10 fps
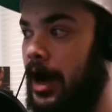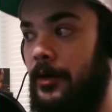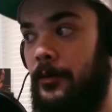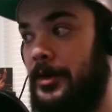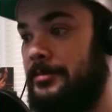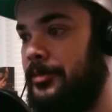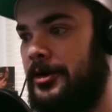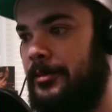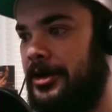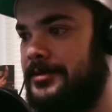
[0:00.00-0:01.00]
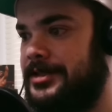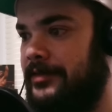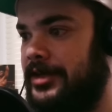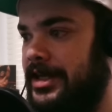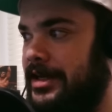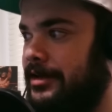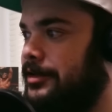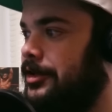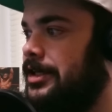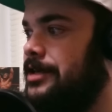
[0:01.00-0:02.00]
When Book put up 70,
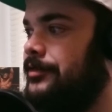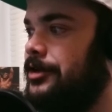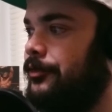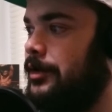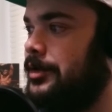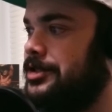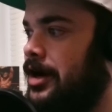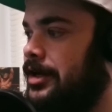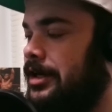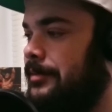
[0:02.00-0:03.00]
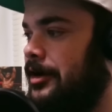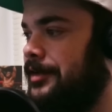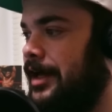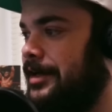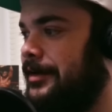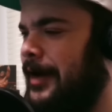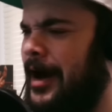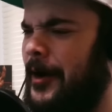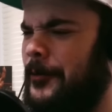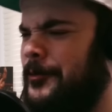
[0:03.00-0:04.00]
look, even if we were talking about like
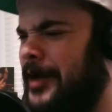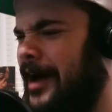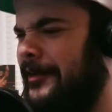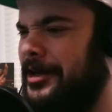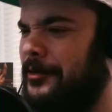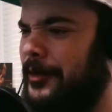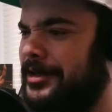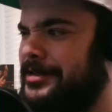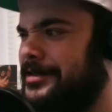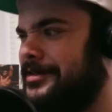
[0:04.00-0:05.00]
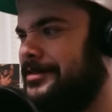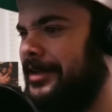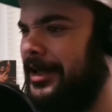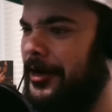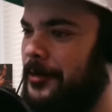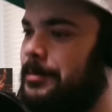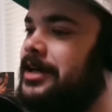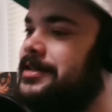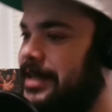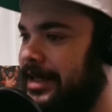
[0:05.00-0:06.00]
how valid it was, you know,
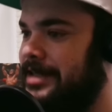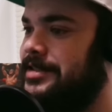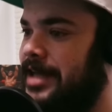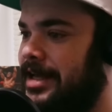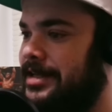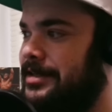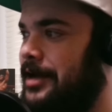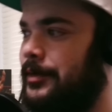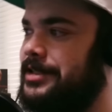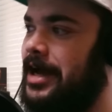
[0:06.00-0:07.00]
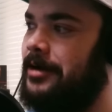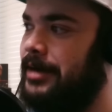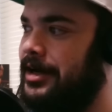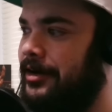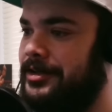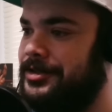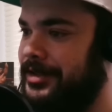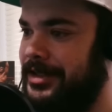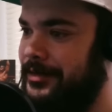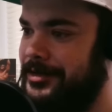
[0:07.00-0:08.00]
because like I said, they were down by 100 and he was